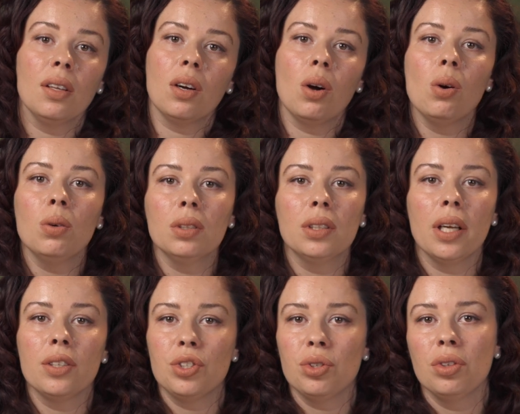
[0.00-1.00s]
code
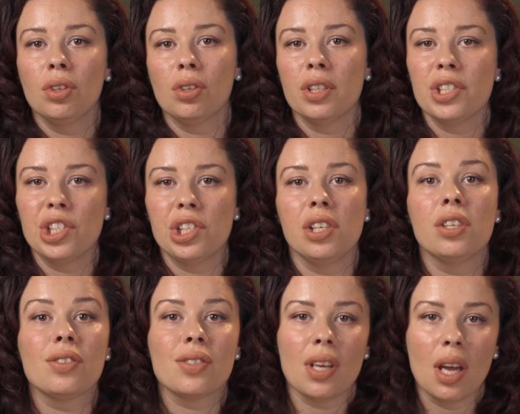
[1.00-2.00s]
that junior
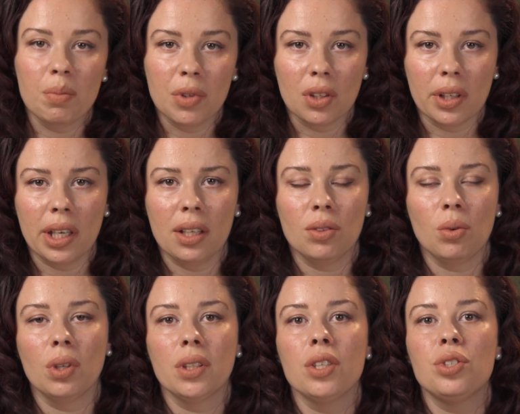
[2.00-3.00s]
engineers emulate
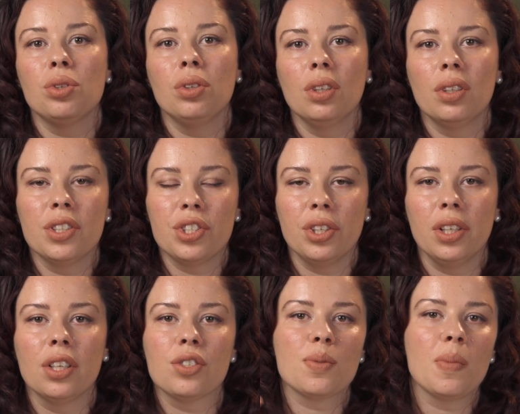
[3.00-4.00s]
or the junior
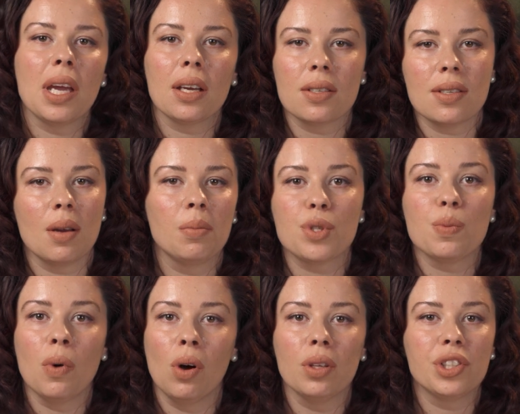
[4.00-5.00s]
engineers make some
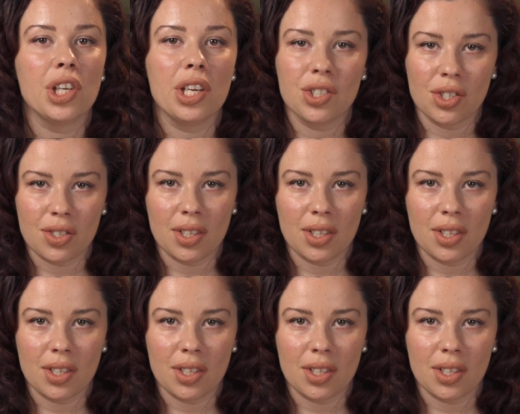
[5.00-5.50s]
small changes